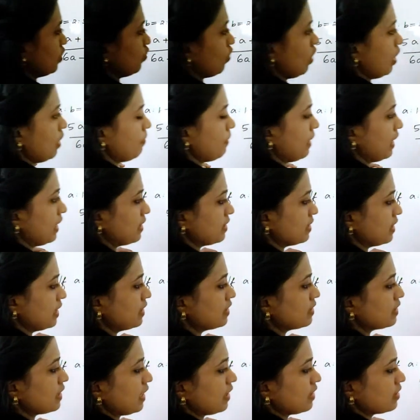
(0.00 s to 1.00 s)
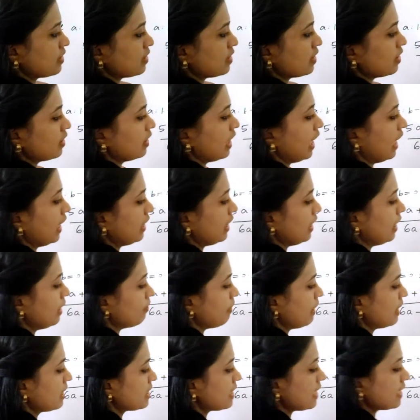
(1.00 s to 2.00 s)
12 minus 6, 6.
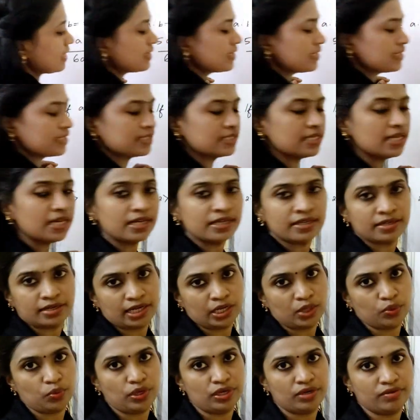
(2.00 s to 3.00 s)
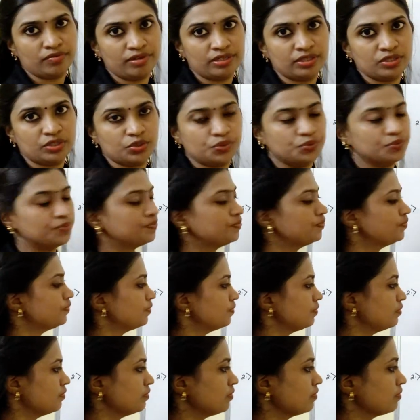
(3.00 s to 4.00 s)
19 by 6 is the required ratio.
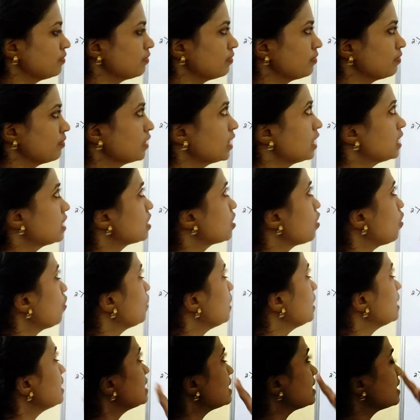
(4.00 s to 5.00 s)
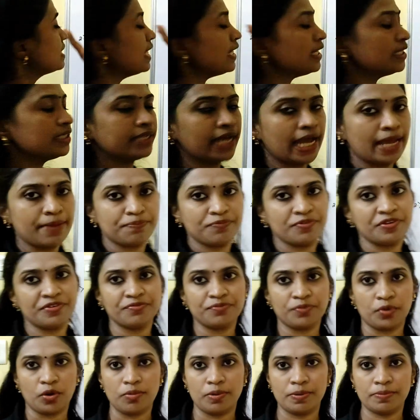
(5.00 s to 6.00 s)
So this is the type
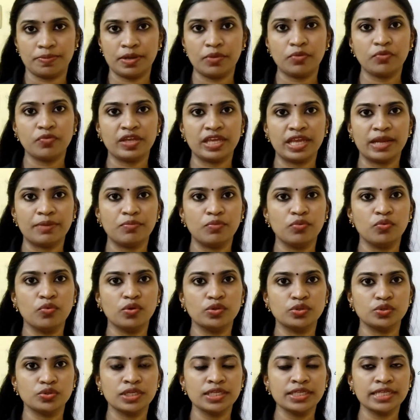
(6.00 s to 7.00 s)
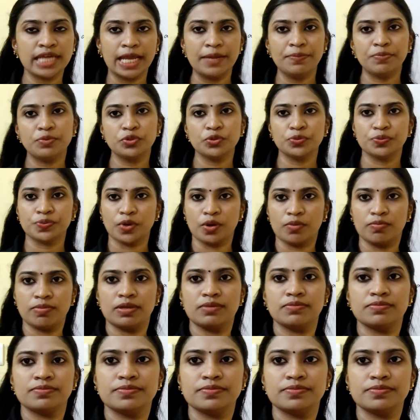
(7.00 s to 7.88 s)
1 problem. Now we can move on to the type 2 problem.